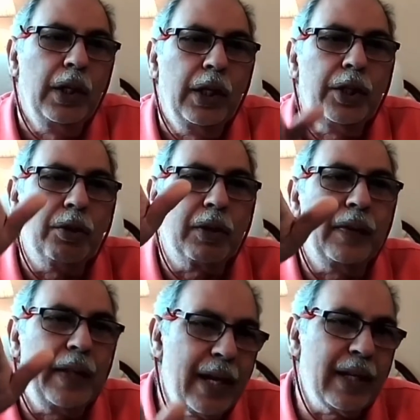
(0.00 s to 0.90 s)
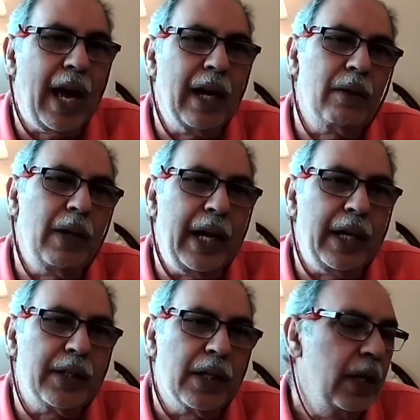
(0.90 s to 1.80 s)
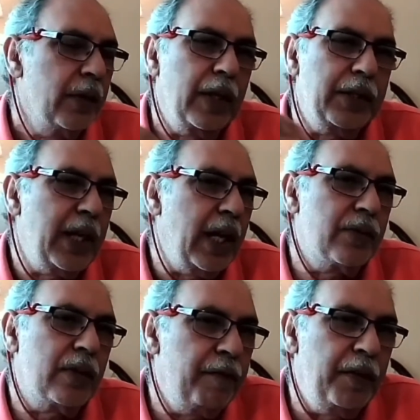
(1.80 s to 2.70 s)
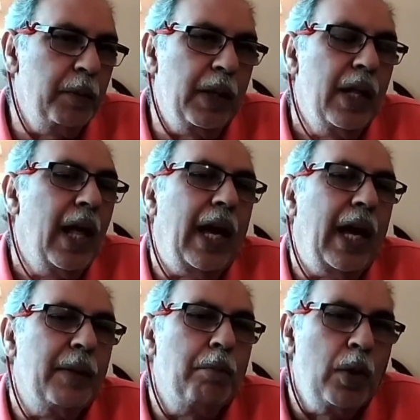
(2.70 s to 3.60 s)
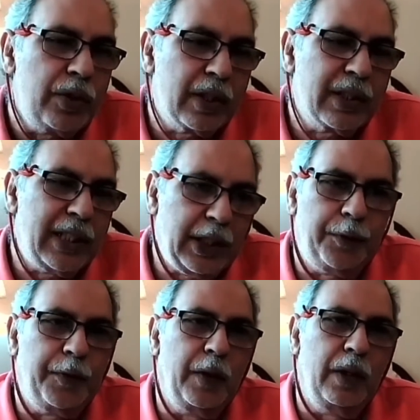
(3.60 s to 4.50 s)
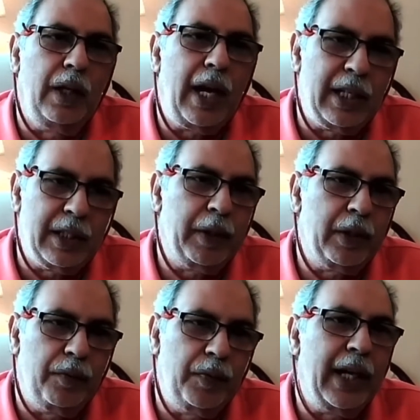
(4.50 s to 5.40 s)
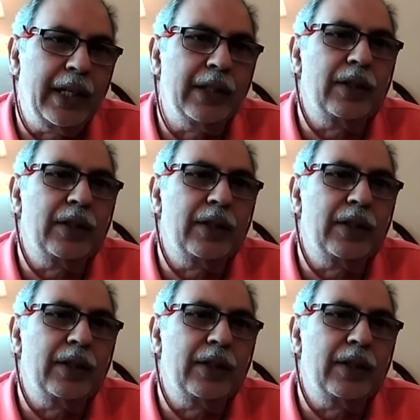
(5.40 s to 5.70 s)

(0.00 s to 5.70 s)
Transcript: you can then calculate that, yes, film. And the most successful aspect of that is the